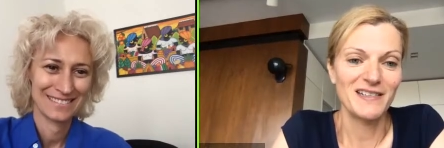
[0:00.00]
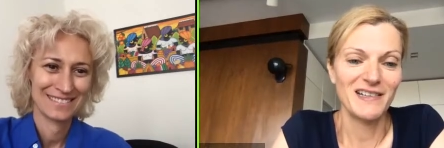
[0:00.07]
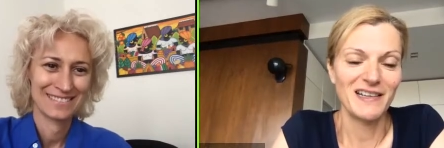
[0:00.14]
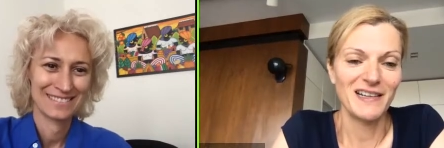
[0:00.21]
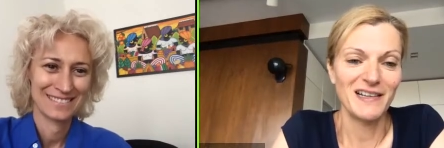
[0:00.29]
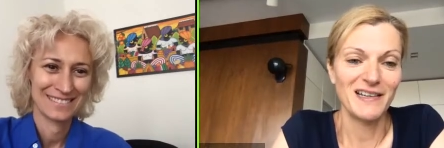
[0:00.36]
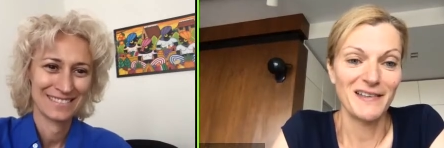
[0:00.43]

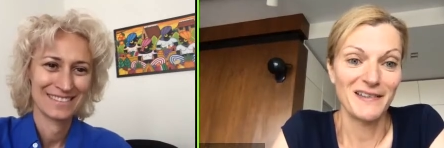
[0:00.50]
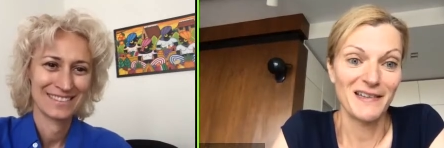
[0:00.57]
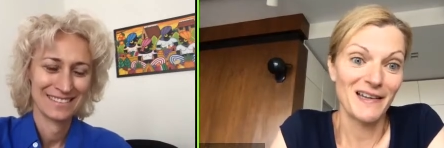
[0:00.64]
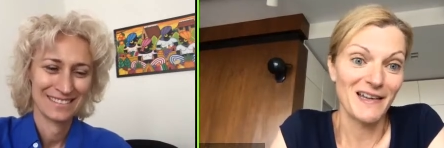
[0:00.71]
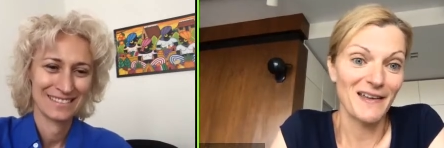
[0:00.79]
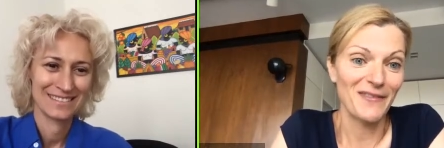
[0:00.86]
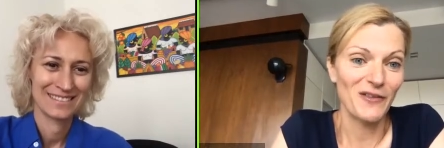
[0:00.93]
Speaker 1: I, I got I
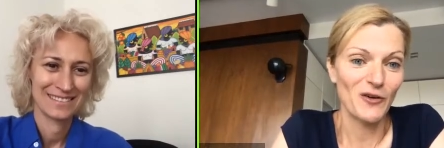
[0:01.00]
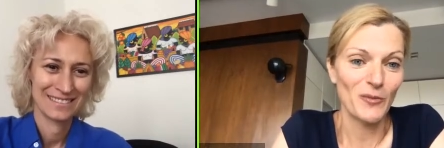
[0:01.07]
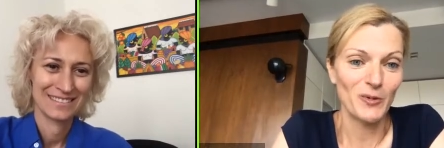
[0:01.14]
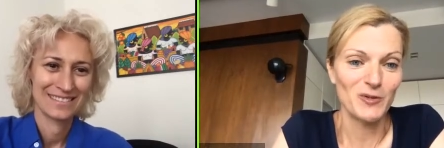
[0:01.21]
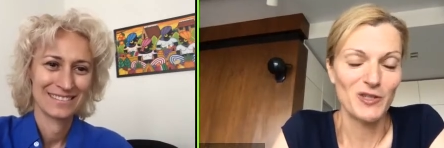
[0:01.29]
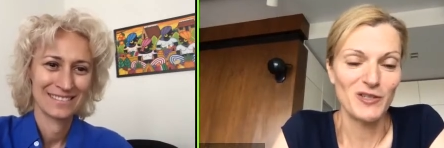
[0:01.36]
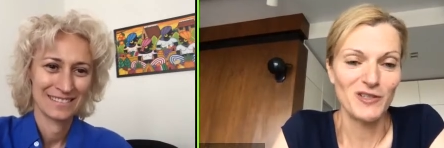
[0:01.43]
got the
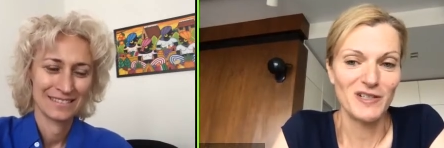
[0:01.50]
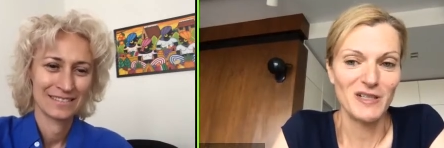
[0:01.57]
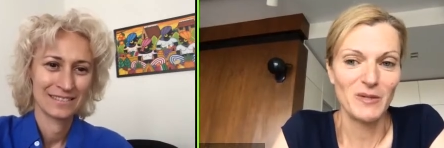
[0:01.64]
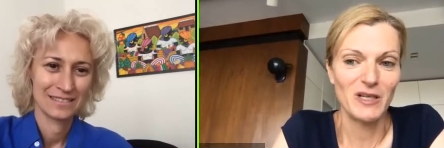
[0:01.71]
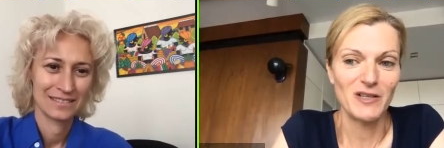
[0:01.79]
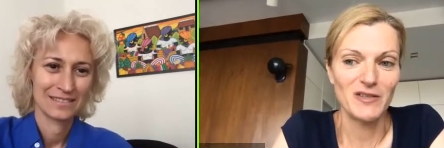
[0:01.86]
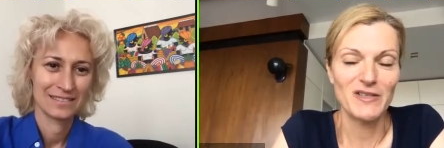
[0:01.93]
opportunity
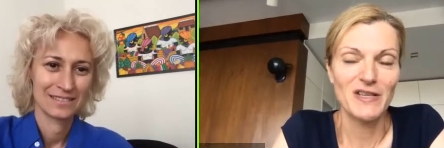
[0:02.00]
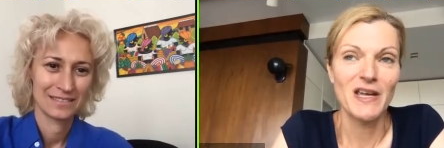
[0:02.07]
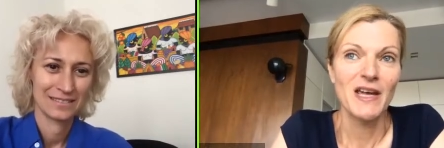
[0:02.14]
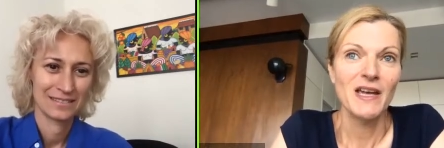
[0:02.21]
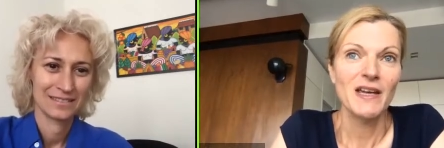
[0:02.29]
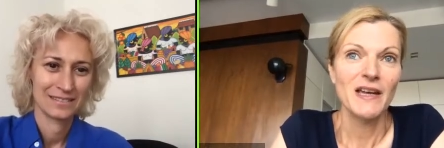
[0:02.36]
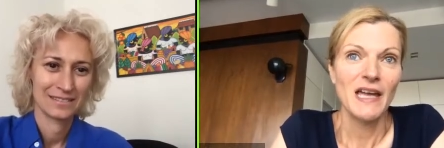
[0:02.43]
because
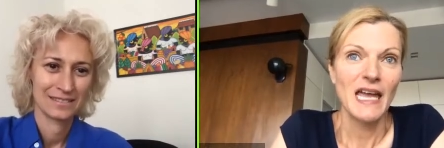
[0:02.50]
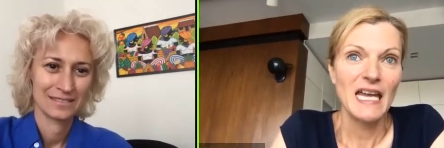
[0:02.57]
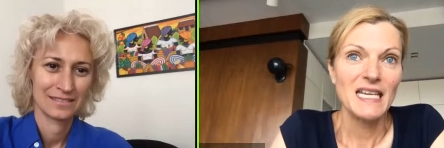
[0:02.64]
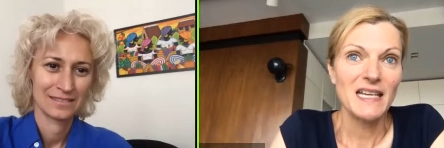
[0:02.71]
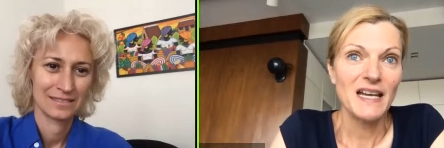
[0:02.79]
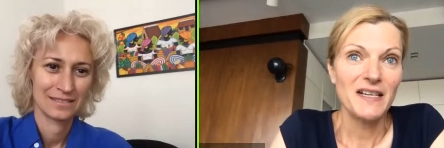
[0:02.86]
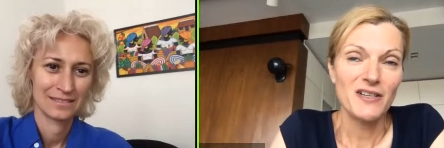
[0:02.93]
eight
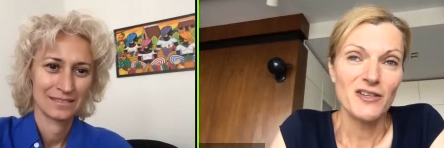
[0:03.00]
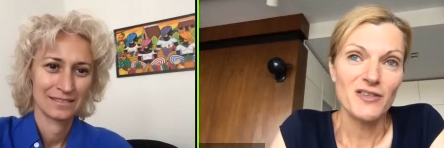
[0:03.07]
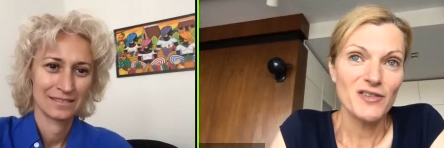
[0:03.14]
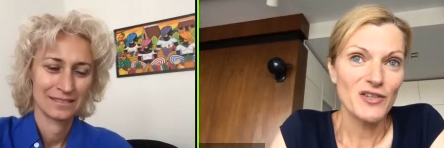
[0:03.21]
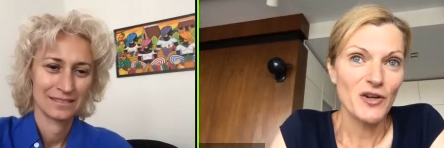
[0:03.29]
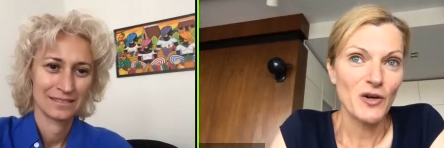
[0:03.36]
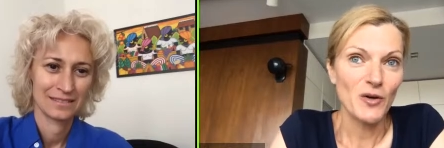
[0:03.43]
nine years
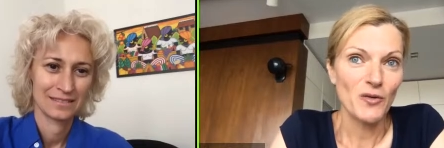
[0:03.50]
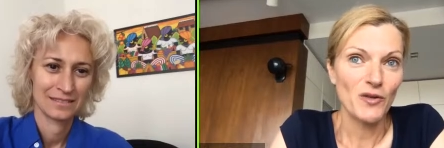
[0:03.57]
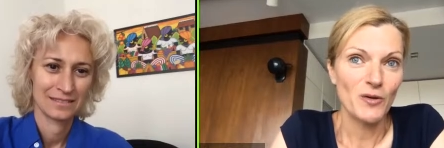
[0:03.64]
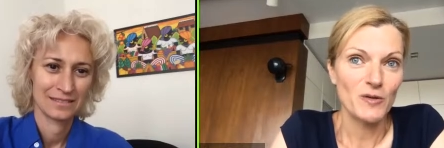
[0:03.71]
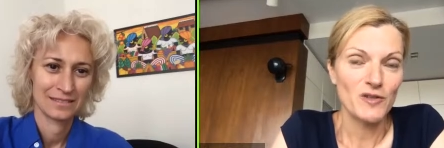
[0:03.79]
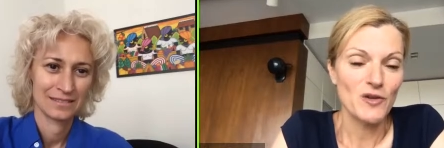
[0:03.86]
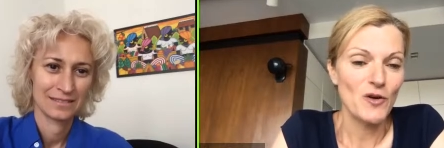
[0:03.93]
ago there
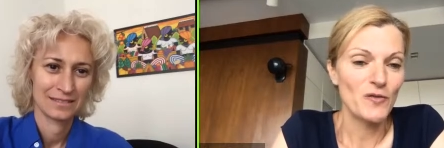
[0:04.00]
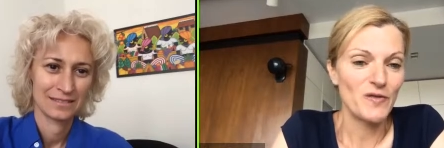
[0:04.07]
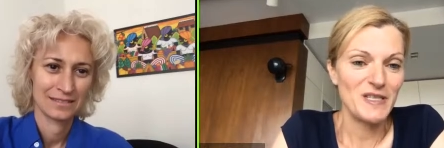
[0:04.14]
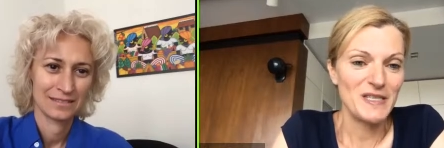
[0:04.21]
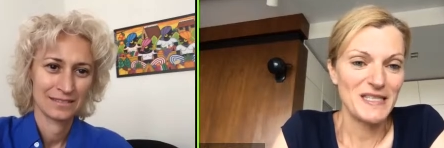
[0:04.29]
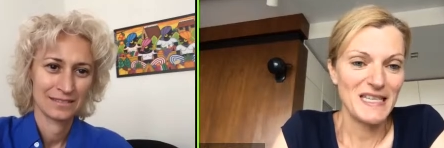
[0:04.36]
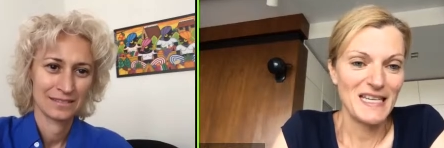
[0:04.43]
was no
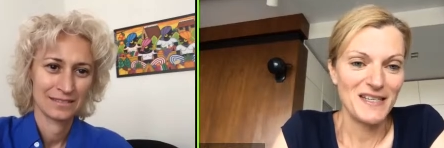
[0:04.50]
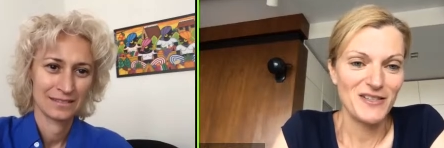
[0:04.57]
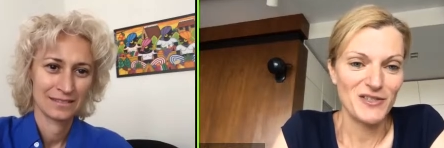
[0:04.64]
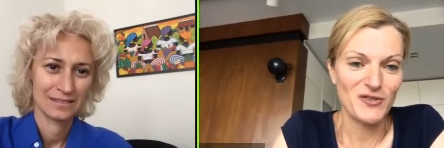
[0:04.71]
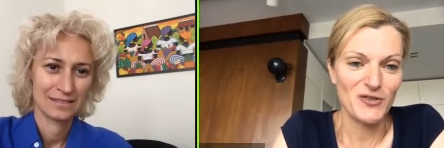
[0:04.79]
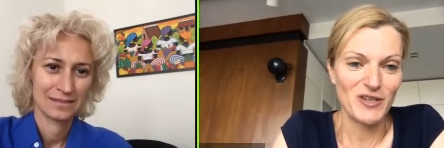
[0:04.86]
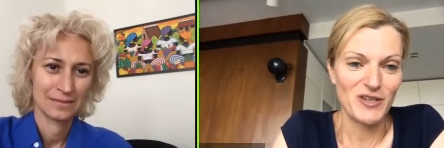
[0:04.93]
VC
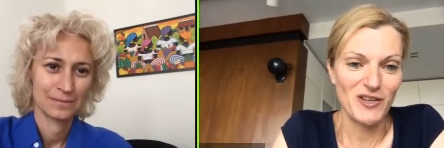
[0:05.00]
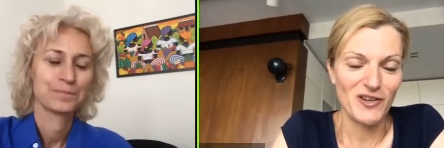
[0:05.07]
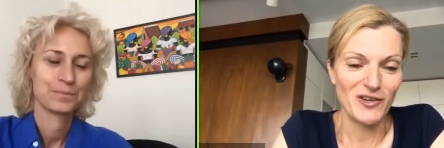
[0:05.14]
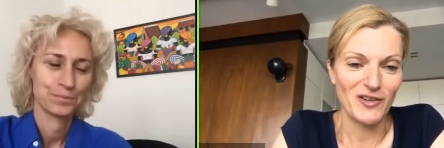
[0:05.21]
industry here.